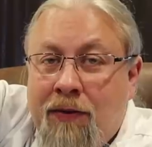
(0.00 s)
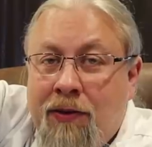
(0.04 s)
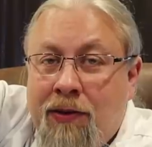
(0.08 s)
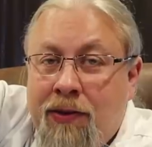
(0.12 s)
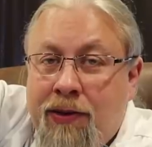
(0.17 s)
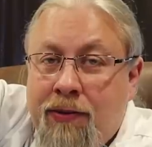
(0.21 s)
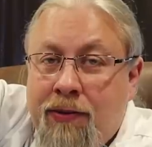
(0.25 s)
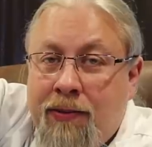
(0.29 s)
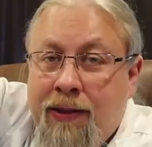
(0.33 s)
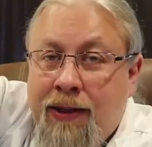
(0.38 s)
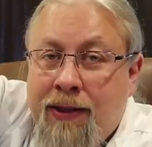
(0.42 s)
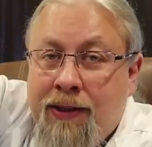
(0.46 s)
over
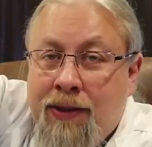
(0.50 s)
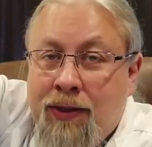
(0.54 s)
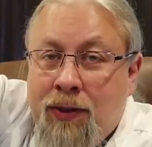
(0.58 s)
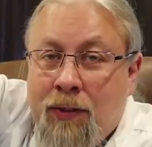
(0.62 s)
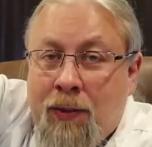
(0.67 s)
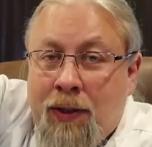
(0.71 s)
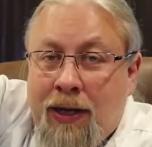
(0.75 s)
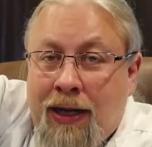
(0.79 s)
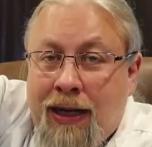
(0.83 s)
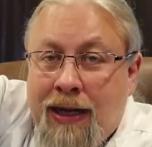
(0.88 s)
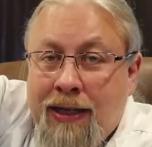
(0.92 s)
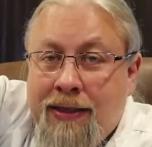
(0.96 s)
three hundred
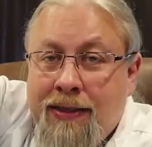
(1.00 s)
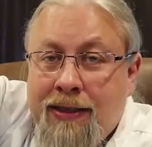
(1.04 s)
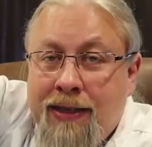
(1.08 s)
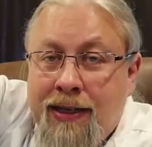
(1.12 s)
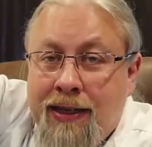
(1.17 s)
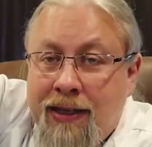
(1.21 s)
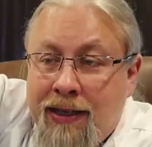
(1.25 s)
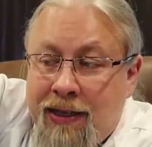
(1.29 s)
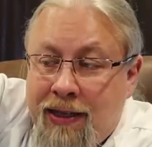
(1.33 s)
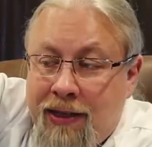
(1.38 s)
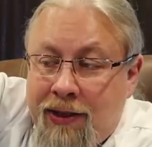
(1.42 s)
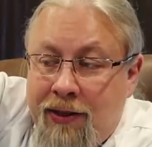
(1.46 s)
watts.
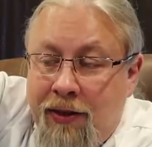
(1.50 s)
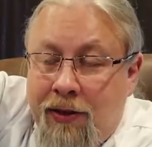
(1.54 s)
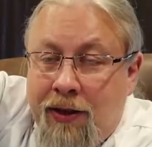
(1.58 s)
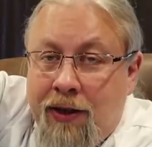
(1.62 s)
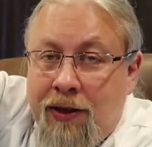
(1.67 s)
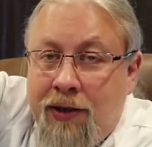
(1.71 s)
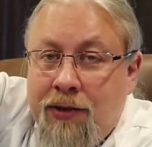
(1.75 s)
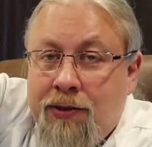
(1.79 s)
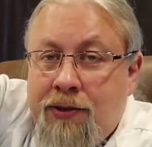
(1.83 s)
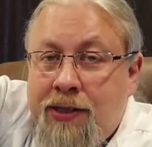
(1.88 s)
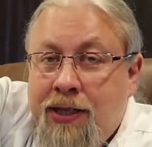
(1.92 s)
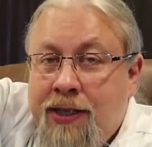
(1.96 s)
You
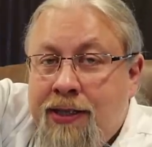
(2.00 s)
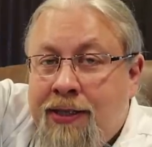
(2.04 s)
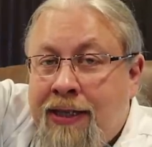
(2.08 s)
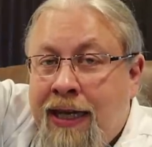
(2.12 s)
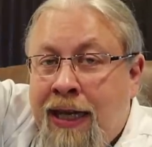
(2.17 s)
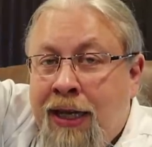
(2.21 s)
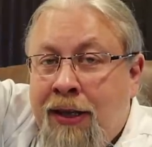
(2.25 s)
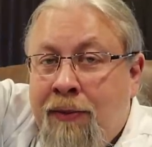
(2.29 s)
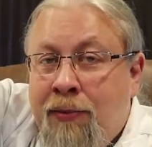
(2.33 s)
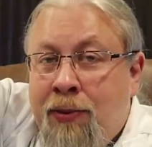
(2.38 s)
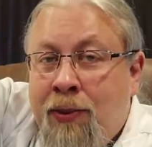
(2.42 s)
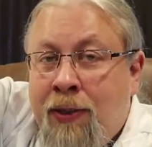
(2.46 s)
can use this
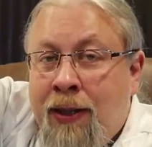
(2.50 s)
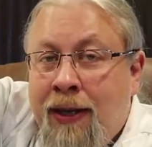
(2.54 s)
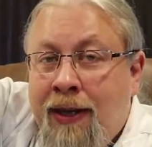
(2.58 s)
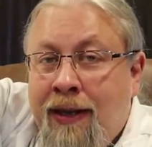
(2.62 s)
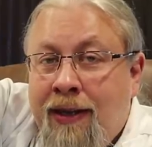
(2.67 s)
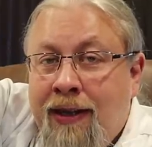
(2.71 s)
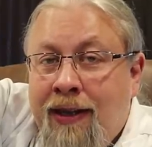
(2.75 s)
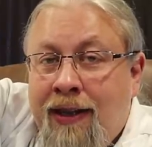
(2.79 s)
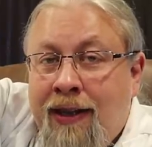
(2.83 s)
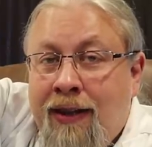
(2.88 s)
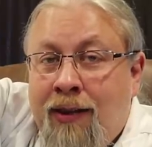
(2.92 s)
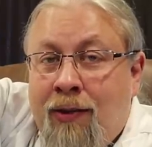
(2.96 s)

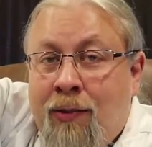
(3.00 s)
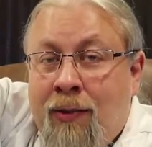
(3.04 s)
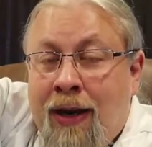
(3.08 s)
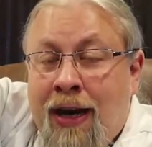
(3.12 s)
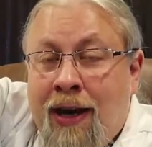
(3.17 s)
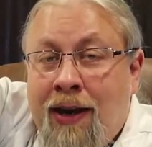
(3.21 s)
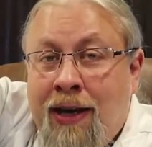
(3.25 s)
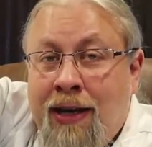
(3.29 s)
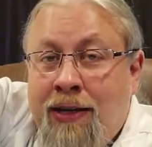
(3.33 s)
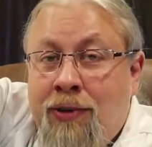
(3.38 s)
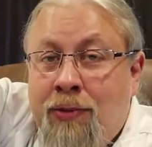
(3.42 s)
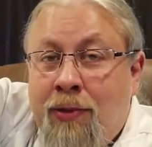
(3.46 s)
output
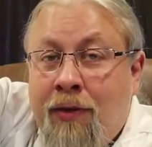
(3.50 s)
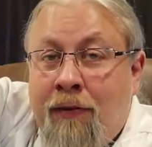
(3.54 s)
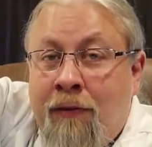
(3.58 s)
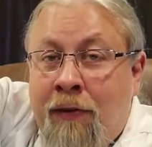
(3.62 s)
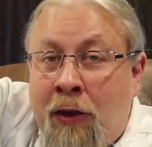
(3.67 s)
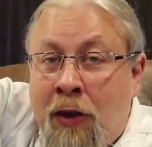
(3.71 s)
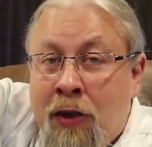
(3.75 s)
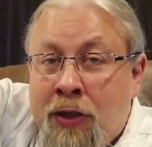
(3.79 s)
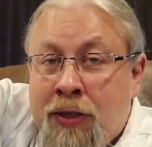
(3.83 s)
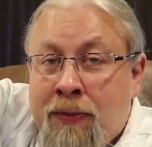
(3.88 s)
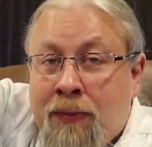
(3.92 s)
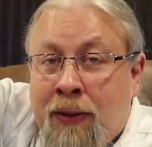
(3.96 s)
wired into a
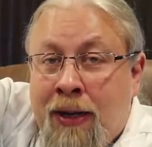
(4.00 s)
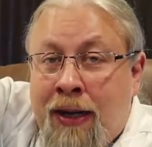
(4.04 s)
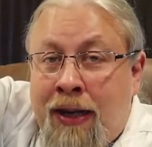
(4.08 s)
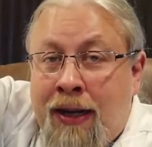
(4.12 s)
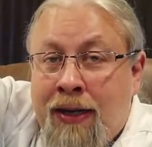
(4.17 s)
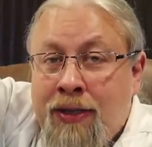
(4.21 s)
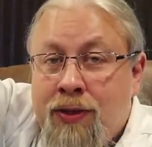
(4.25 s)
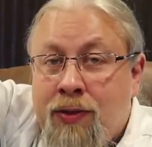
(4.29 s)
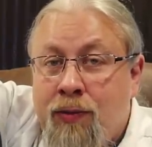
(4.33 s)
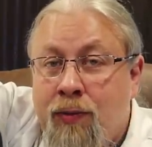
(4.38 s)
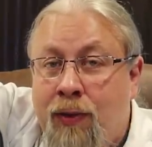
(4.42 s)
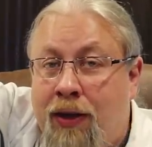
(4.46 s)
fuse
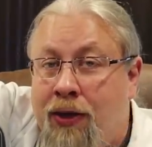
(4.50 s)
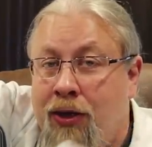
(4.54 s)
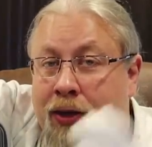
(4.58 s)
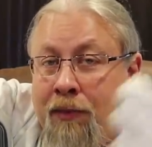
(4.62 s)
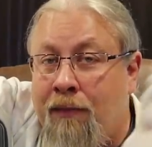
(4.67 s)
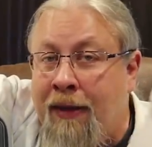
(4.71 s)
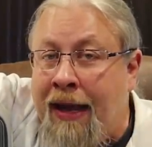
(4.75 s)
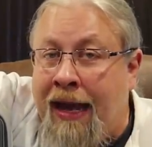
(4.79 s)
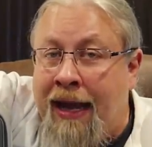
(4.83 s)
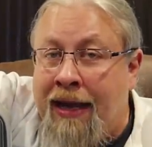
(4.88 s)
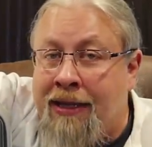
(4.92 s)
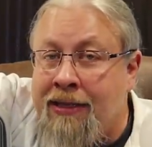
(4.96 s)
box, run your
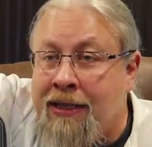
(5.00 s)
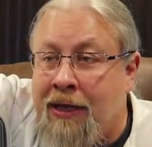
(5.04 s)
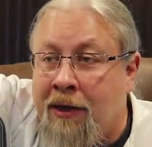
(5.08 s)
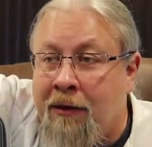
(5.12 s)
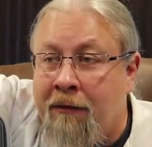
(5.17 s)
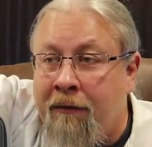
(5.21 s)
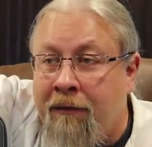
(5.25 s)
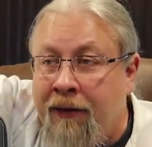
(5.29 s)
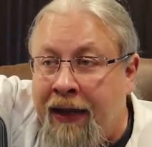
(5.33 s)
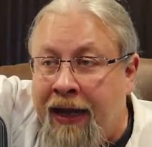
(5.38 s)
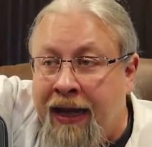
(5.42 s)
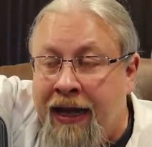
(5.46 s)
max
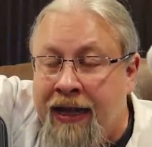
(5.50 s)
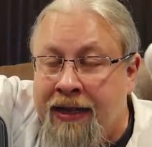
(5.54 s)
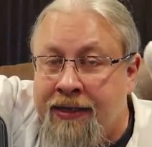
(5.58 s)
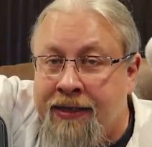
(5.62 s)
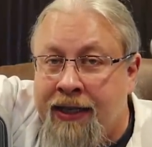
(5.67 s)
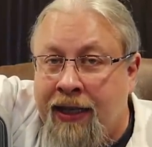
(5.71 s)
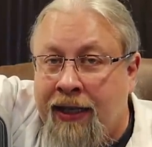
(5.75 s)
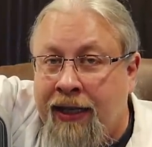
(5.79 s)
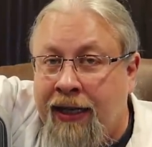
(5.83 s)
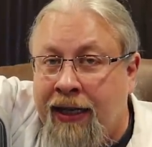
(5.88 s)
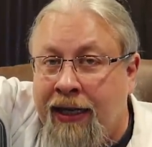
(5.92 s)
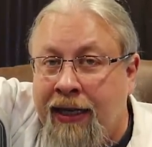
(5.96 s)
air fans,
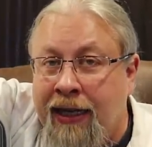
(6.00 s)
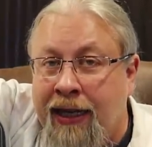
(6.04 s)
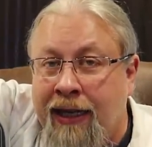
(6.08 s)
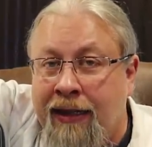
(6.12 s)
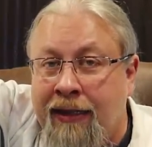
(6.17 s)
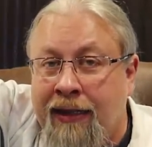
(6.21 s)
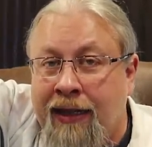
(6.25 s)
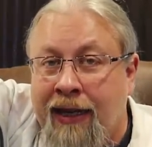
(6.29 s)
L E D